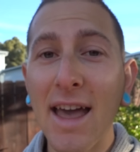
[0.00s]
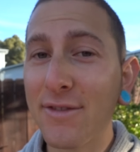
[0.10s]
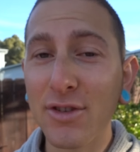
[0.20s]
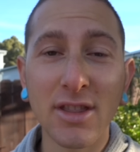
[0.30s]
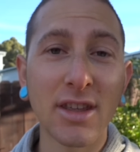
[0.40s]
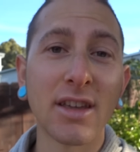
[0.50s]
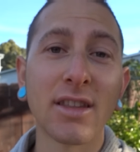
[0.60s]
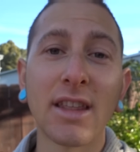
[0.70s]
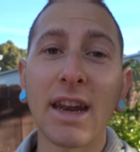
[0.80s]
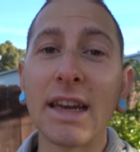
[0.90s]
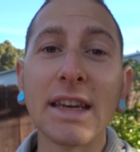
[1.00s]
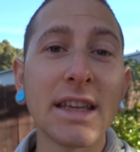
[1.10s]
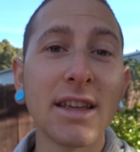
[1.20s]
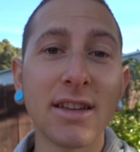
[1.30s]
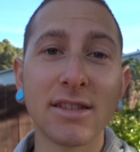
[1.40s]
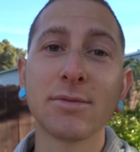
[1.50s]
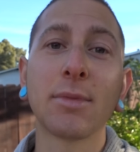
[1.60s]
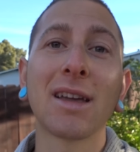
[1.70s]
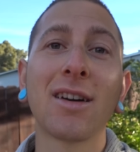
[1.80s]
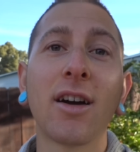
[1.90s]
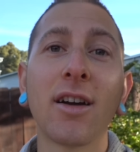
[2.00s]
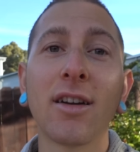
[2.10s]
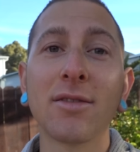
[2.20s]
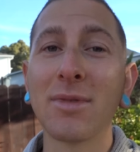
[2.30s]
Everything that I need is in my car.